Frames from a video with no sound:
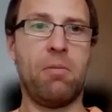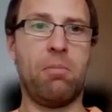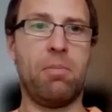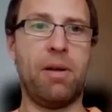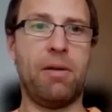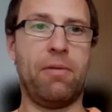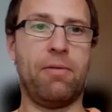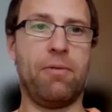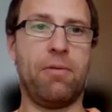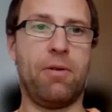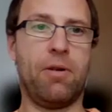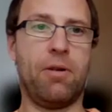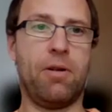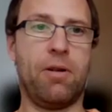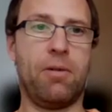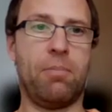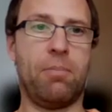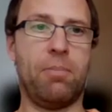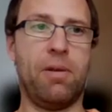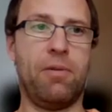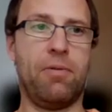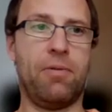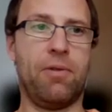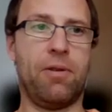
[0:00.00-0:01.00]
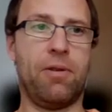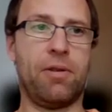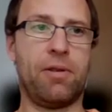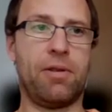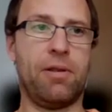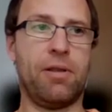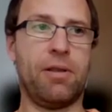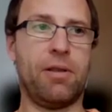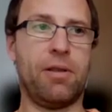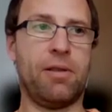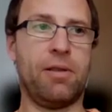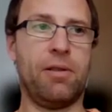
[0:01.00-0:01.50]
before
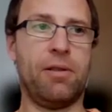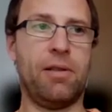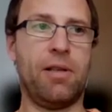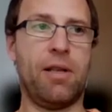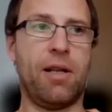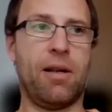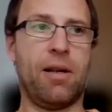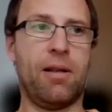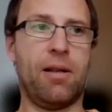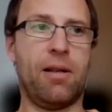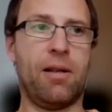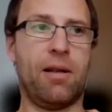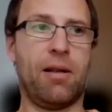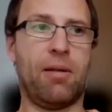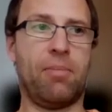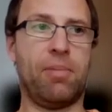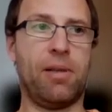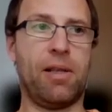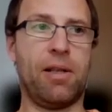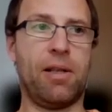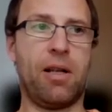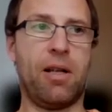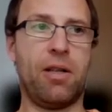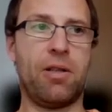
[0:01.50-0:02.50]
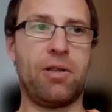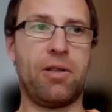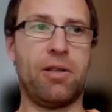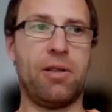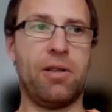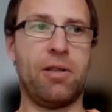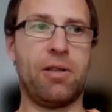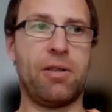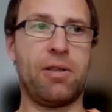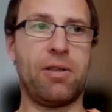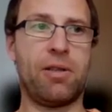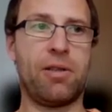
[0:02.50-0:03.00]
the application
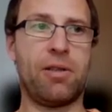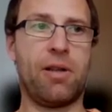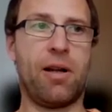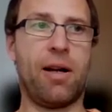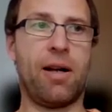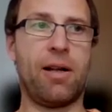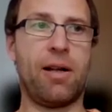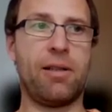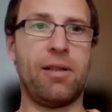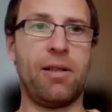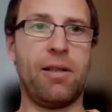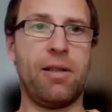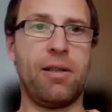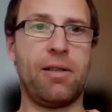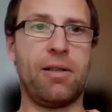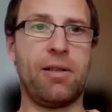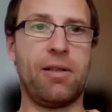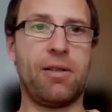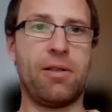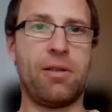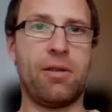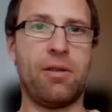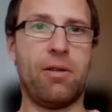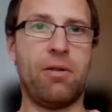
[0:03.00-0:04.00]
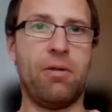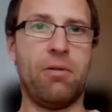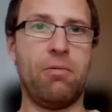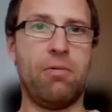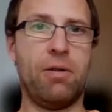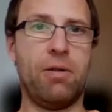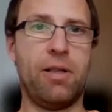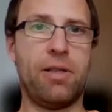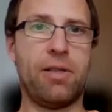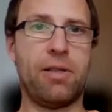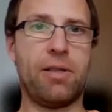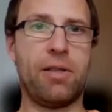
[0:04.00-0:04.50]
is started. So
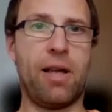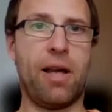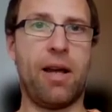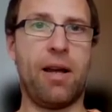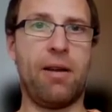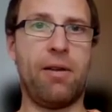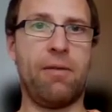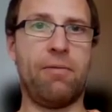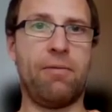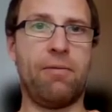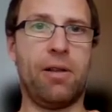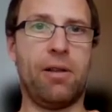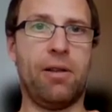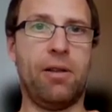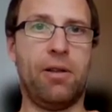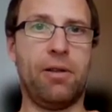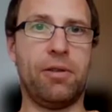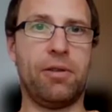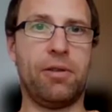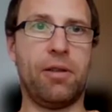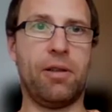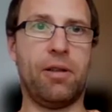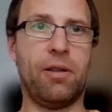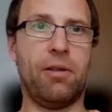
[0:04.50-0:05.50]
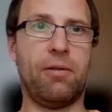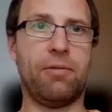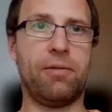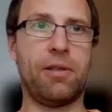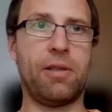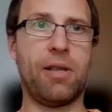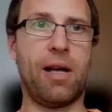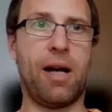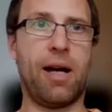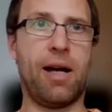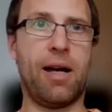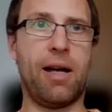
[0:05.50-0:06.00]
we save a lot of
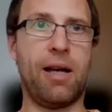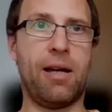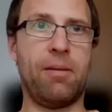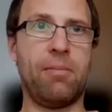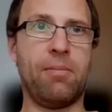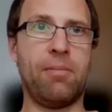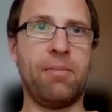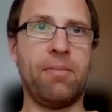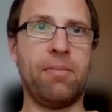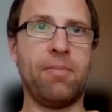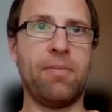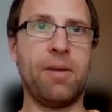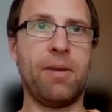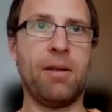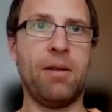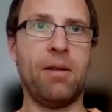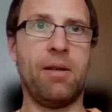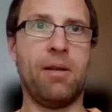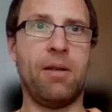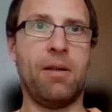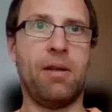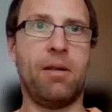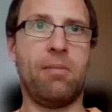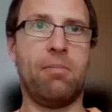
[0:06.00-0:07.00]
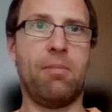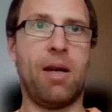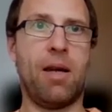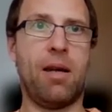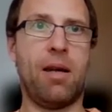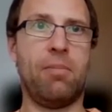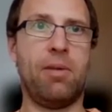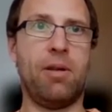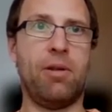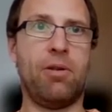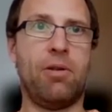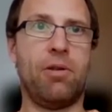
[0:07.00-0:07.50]
time,
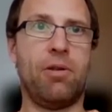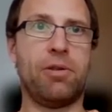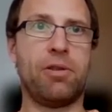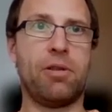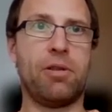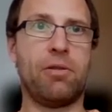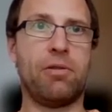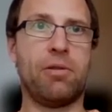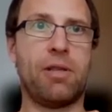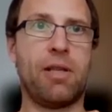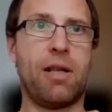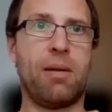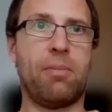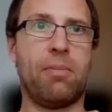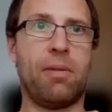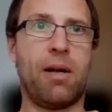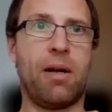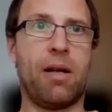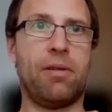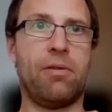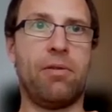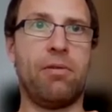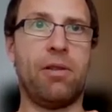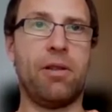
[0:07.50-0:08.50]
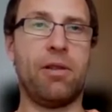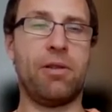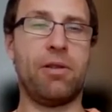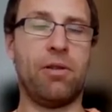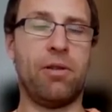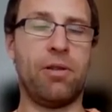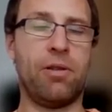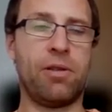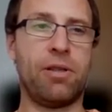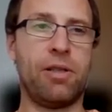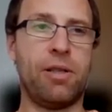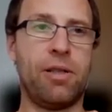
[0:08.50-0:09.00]
maybe also some other
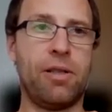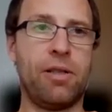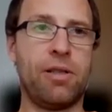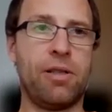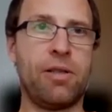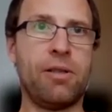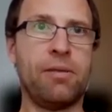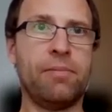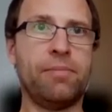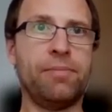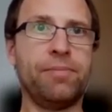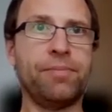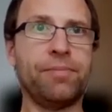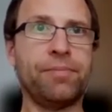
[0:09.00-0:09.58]
resources.